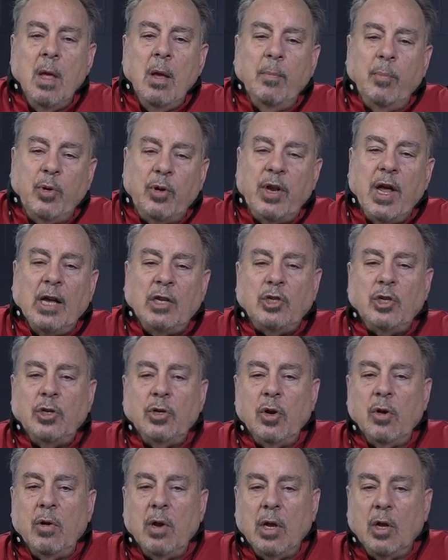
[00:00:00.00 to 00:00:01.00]
Protection
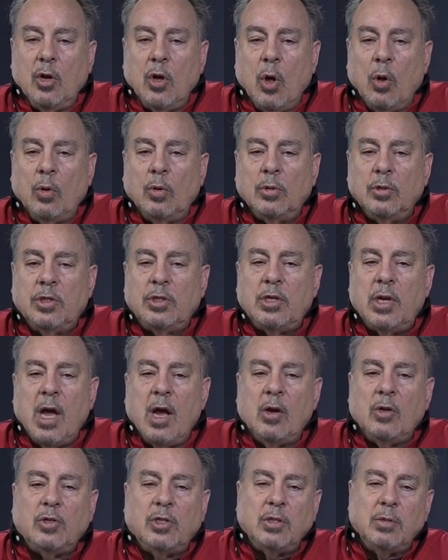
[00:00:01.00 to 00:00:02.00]
during cold
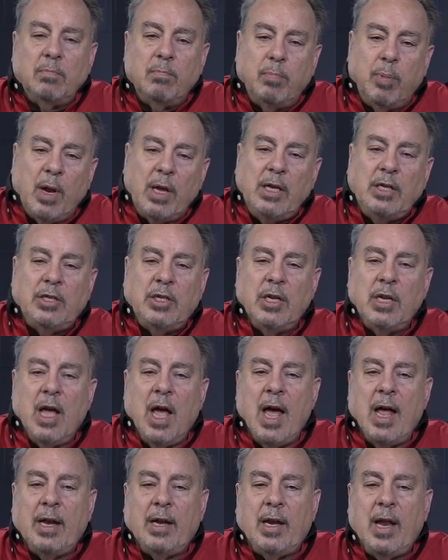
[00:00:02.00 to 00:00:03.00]
starts and blazing
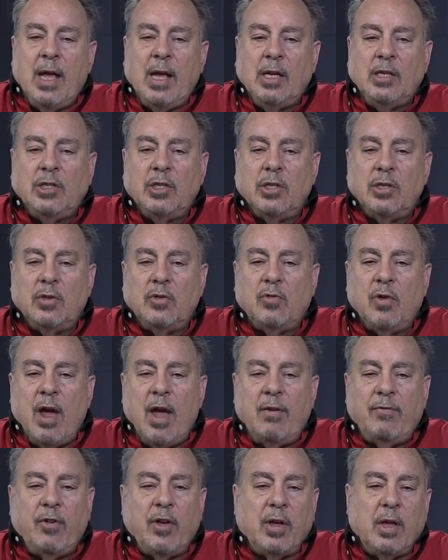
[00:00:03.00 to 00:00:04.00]
hot days in
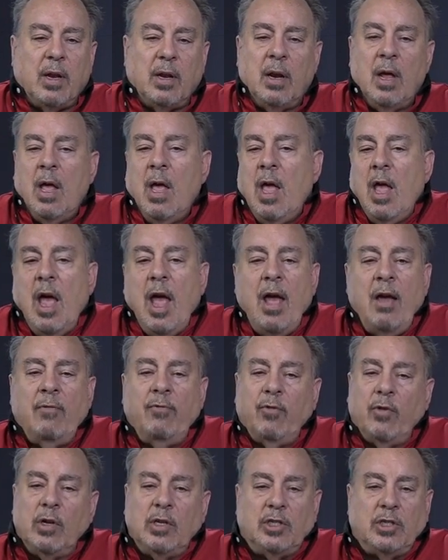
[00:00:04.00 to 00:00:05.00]
traffic and
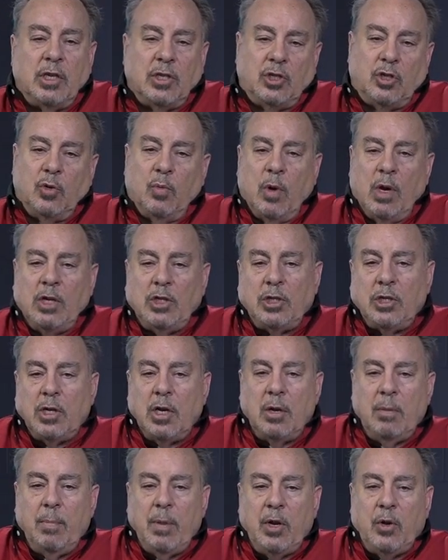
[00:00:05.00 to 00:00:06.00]
every situation
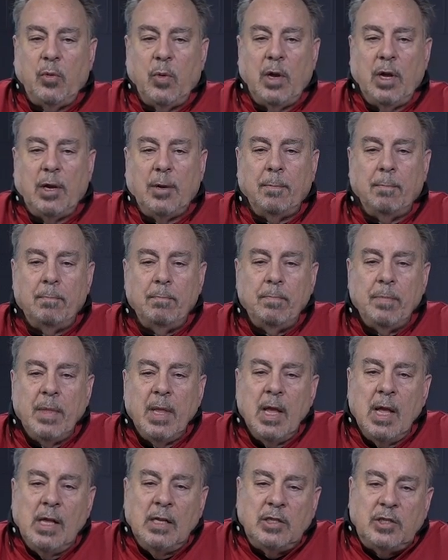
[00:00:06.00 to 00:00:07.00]
in between.
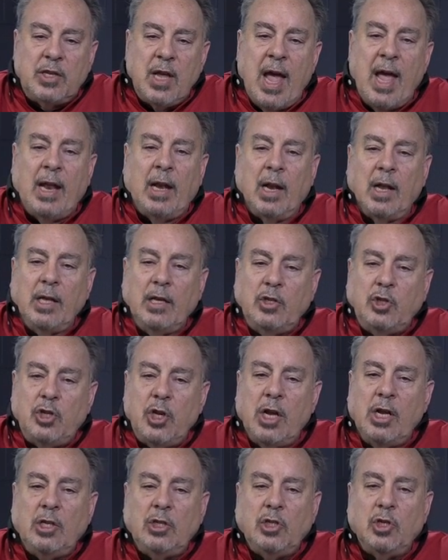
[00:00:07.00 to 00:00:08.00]
Sadly,
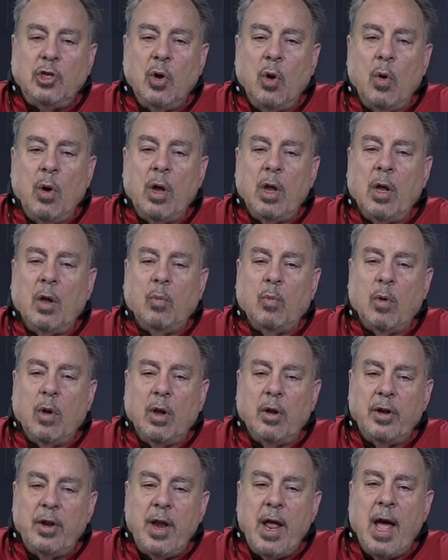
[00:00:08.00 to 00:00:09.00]
changing oil
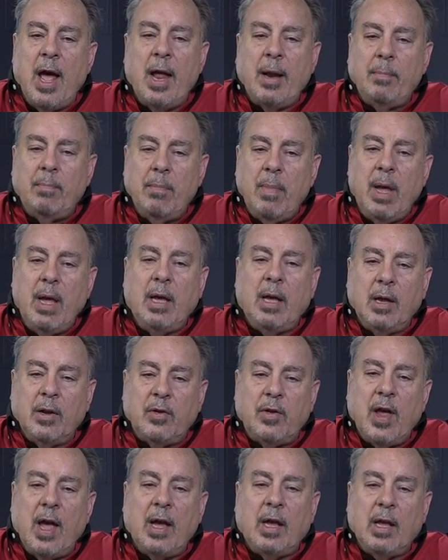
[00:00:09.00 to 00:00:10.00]
will not make a
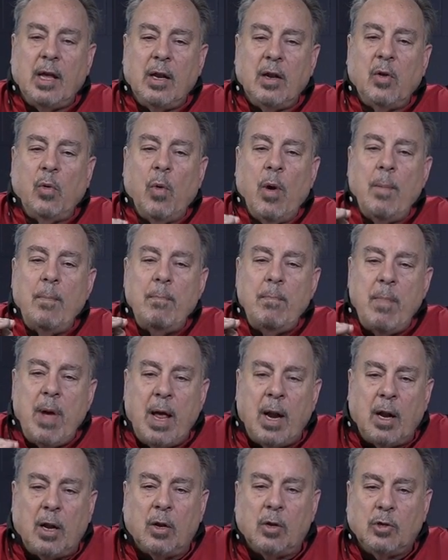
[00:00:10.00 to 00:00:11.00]
tech into a
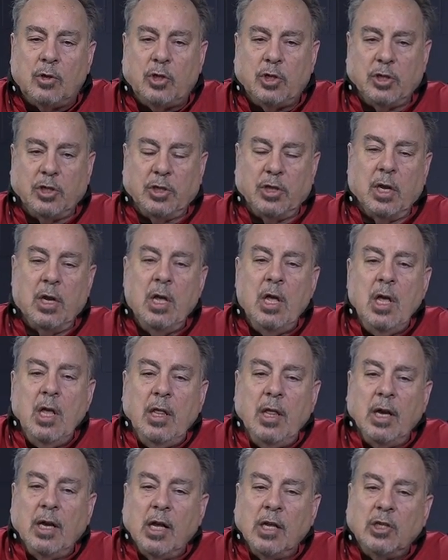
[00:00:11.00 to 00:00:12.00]
metallurgist
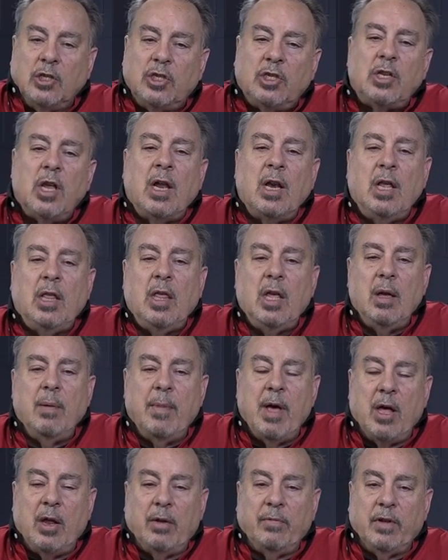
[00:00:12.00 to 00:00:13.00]
that can study the
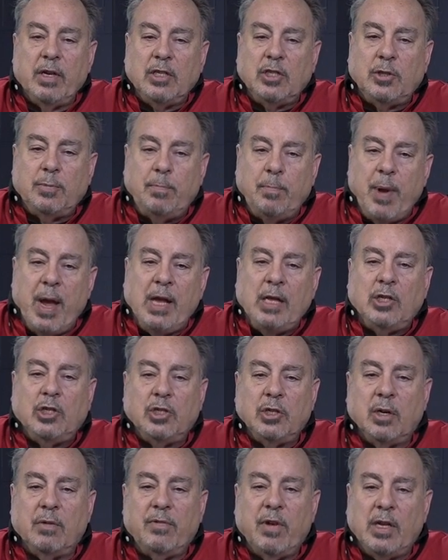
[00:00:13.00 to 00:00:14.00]
amount of
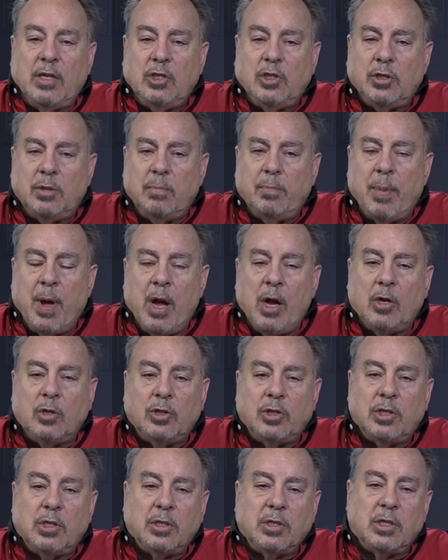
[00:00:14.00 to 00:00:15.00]
expansion of engine
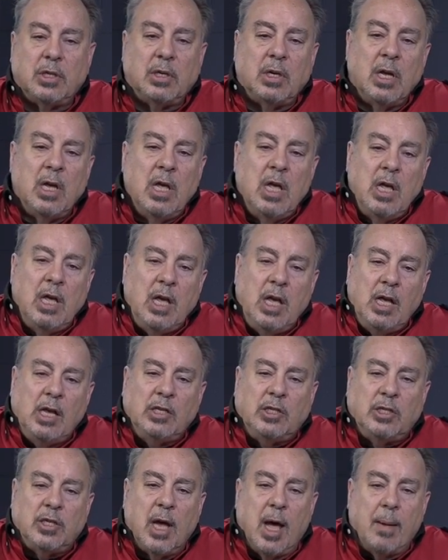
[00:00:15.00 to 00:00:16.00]
parts as it
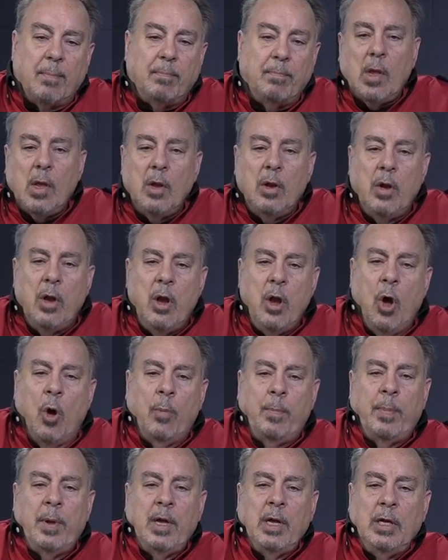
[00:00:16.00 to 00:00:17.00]
heats up.
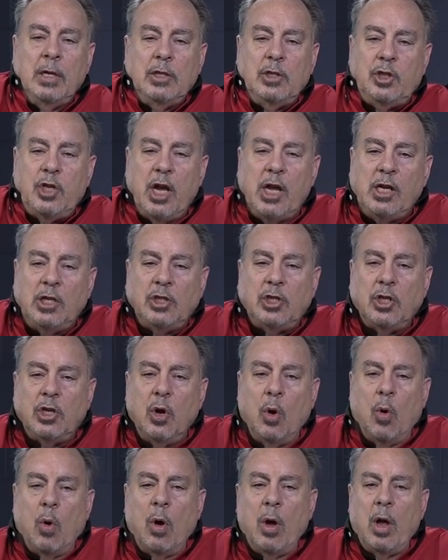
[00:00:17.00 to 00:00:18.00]
Nope,
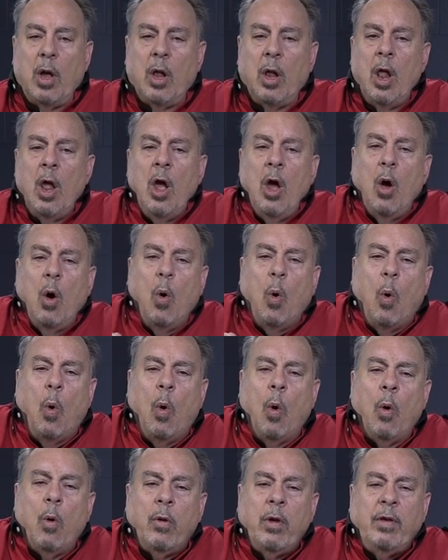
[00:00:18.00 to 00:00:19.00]
changing oil
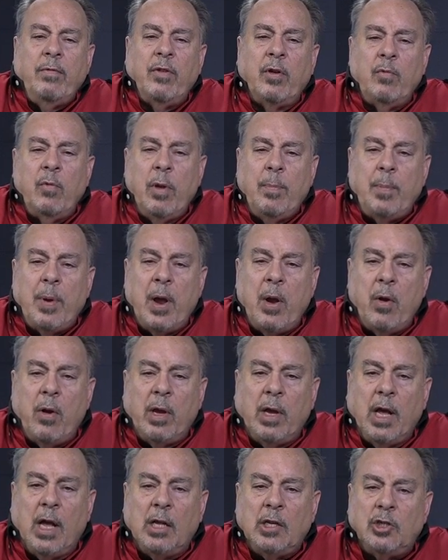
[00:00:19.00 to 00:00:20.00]
or even
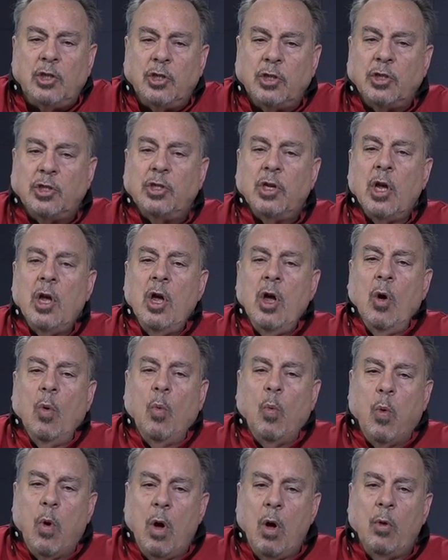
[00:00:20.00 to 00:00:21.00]
repairing engines
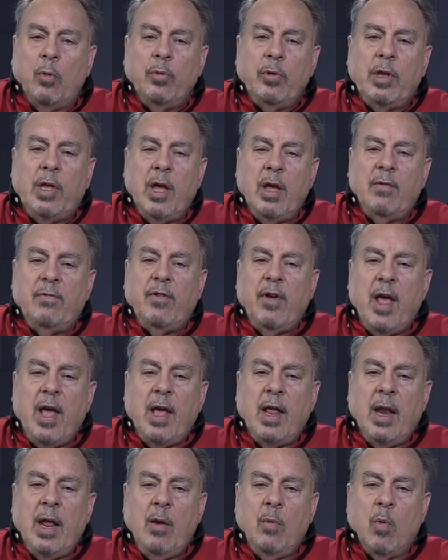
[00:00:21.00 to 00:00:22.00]
won't give
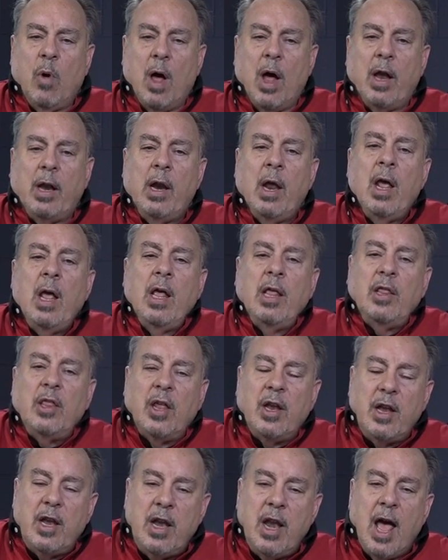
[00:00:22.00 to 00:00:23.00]
anyone
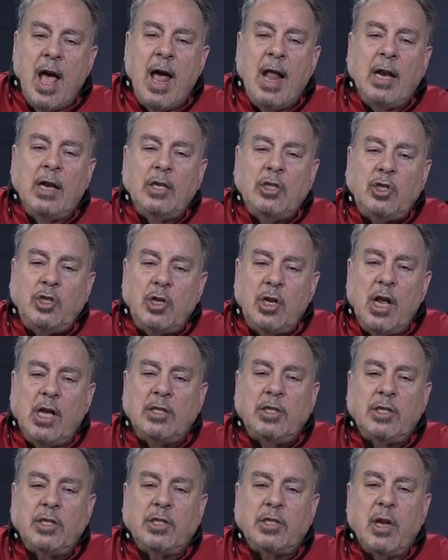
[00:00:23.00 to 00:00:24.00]
the knowledge
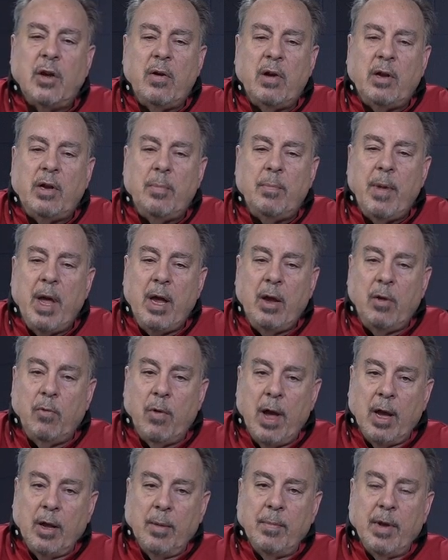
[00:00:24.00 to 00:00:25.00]
necessary to make
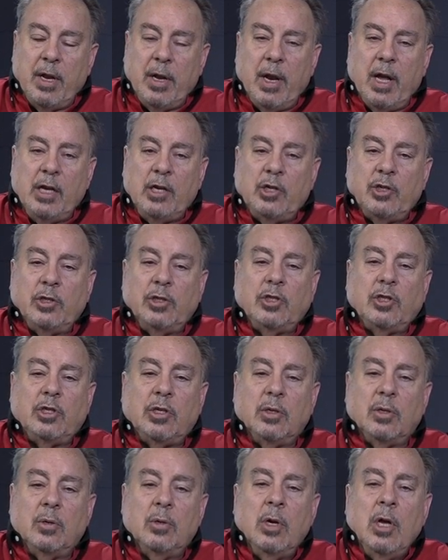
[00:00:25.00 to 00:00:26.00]
recommendations
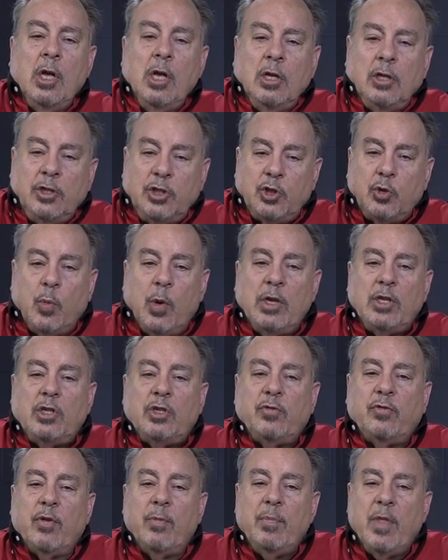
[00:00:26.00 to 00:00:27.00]
to
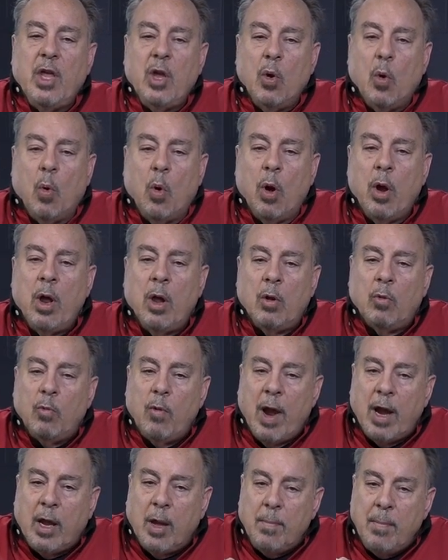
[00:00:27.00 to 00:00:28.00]
switch from the oil
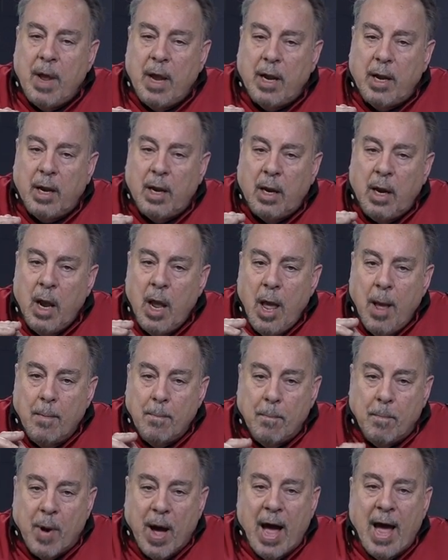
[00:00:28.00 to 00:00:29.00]
recommended
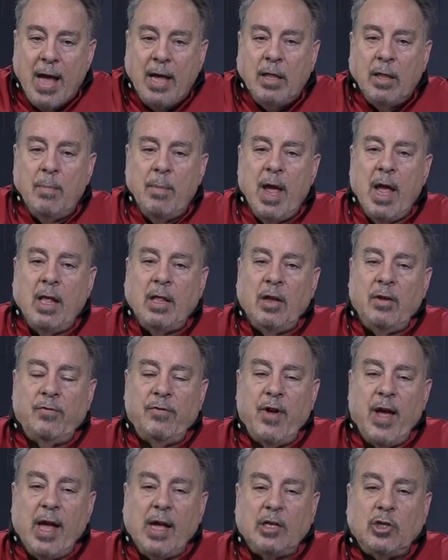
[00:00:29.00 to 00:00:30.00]
by the
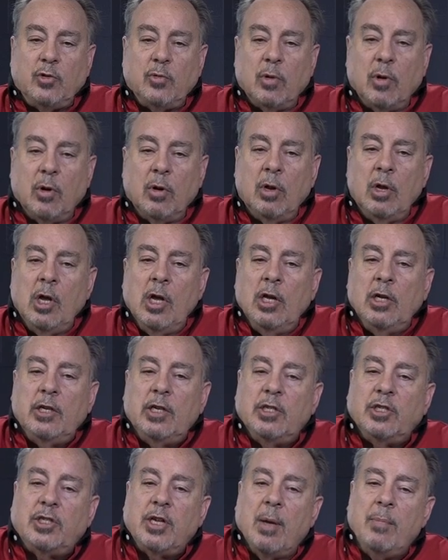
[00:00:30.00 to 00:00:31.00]
manufacturer
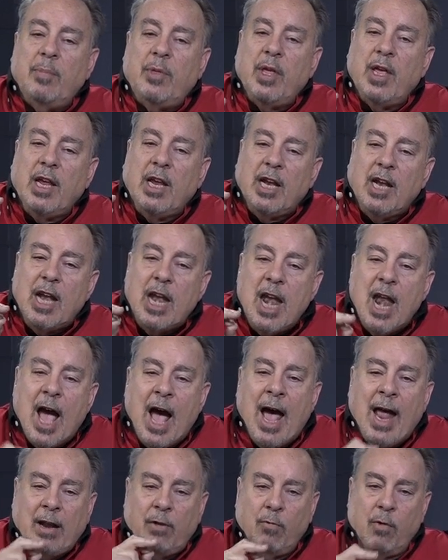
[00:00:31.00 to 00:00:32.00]
to something
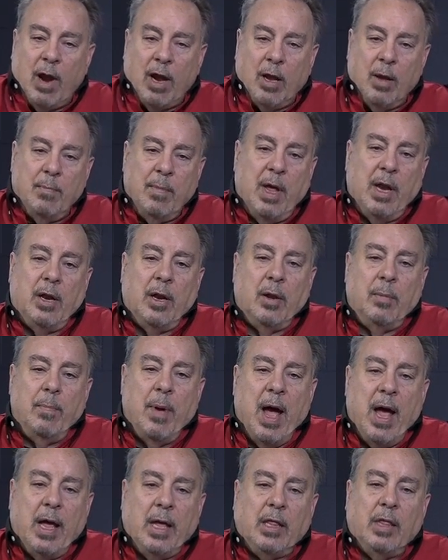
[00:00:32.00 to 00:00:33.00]
not recommended
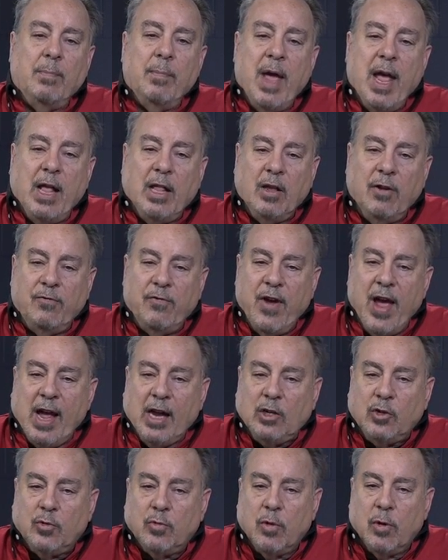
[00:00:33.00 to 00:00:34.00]
by the
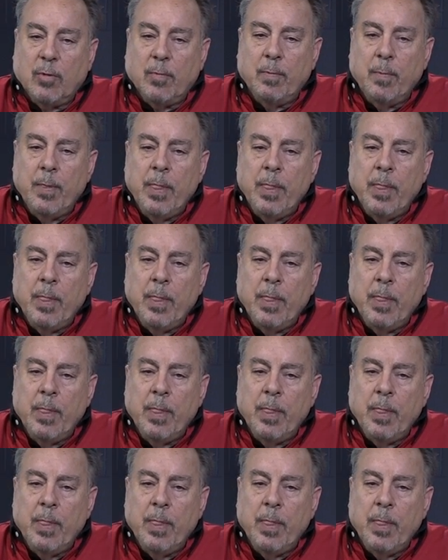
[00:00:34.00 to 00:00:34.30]
manufacturer.